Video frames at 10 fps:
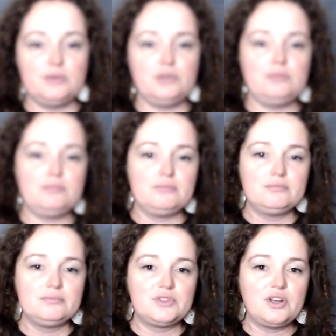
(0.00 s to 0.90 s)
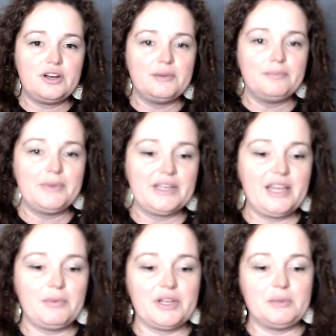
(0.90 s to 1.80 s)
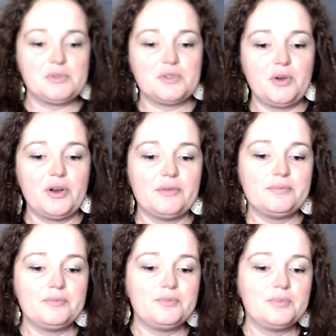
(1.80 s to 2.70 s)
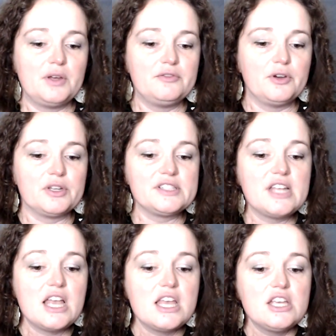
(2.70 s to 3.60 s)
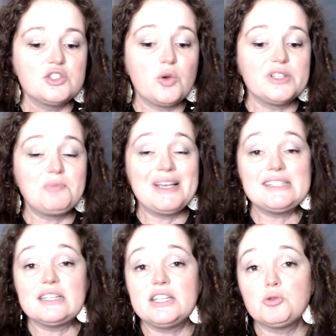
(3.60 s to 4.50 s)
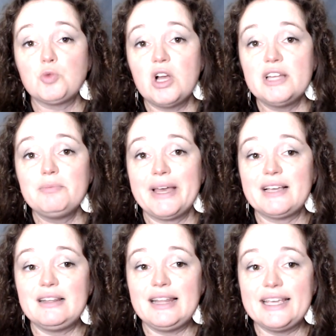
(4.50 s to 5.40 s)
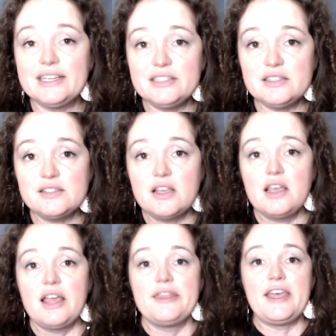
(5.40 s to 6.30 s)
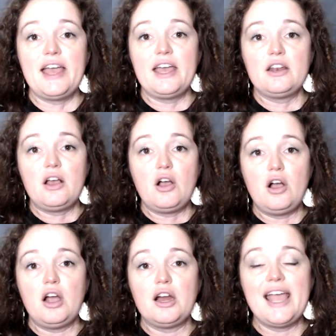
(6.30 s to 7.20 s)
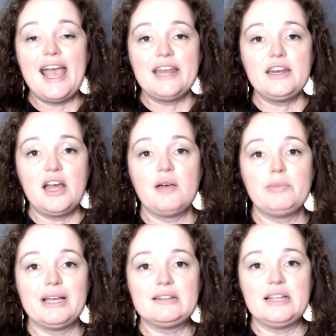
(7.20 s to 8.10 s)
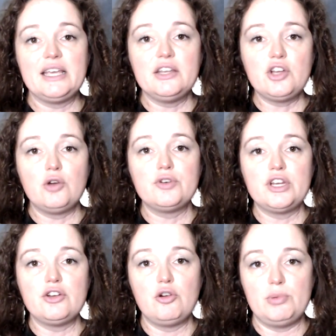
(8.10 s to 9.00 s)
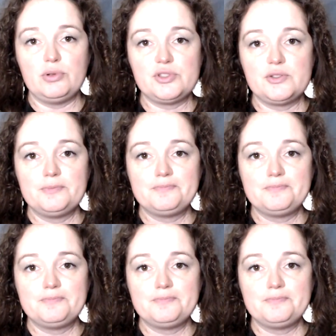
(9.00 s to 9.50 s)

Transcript: Ooh, sorry, my camera keeps going unfocused. So it's basically run by clans that are headed up by land-owning nobles.